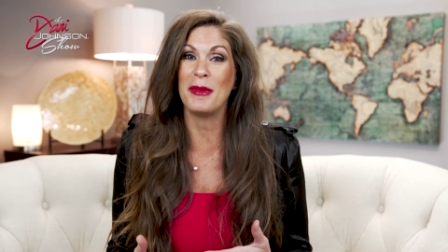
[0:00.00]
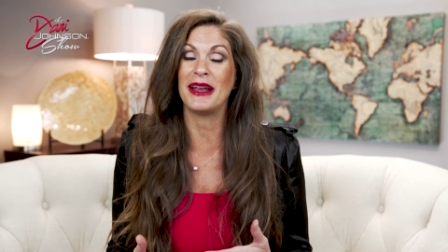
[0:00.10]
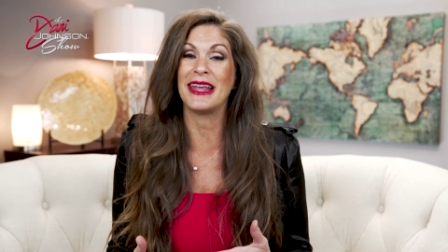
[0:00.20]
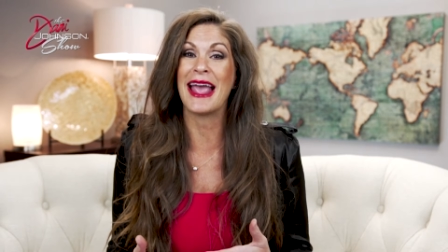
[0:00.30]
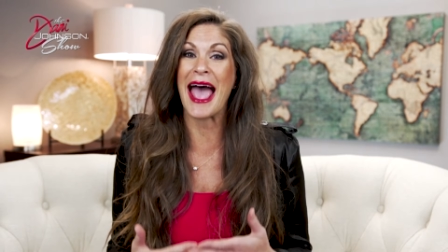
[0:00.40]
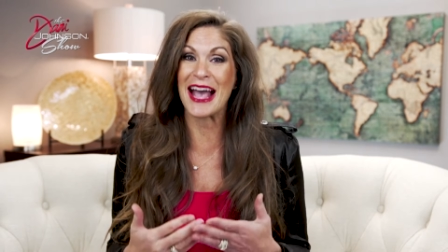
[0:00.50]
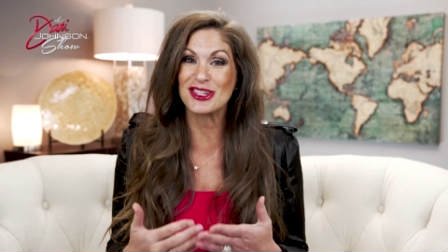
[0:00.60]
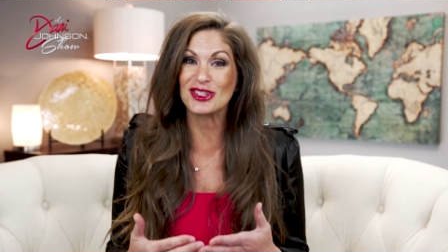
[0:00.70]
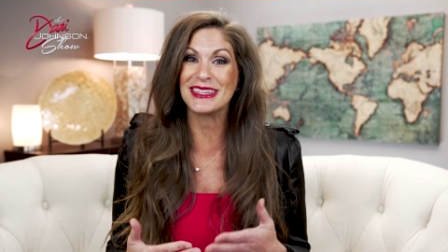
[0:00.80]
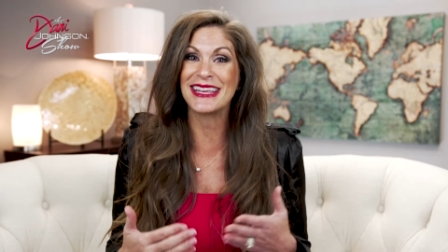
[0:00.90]
money
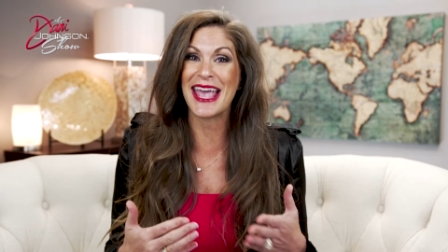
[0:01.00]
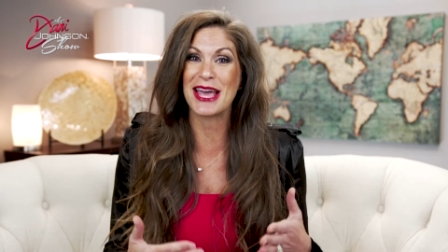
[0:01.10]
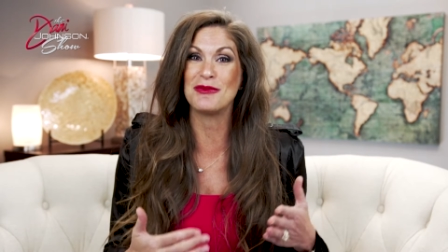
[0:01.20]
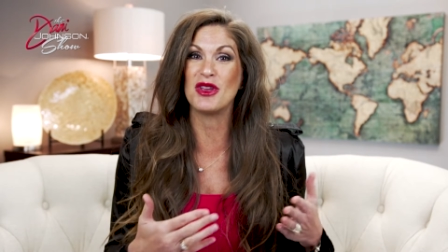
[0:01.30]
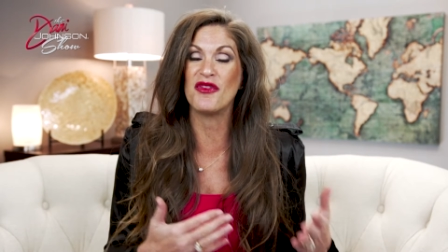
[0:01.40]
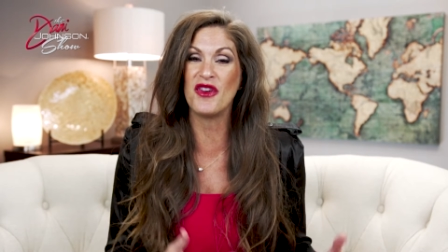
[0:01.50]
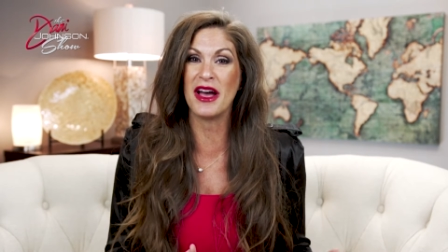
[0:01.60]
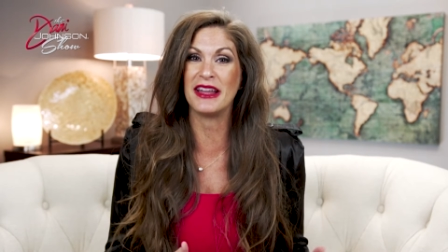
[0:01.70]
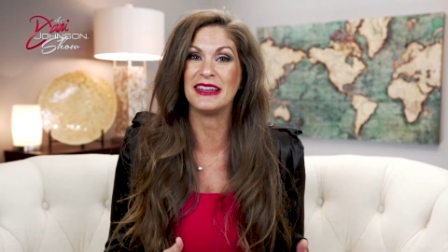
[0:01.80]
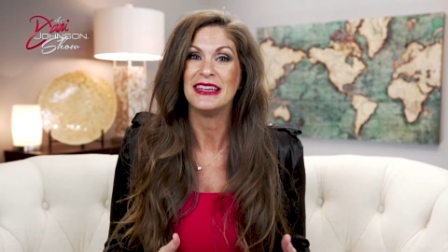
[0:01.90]
actually can be
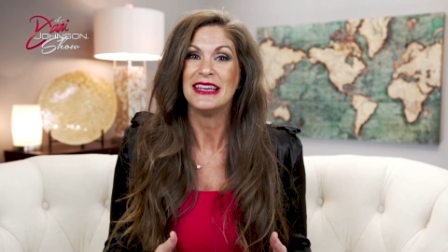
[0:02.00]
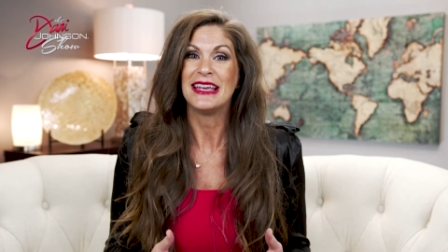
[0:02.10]
fun,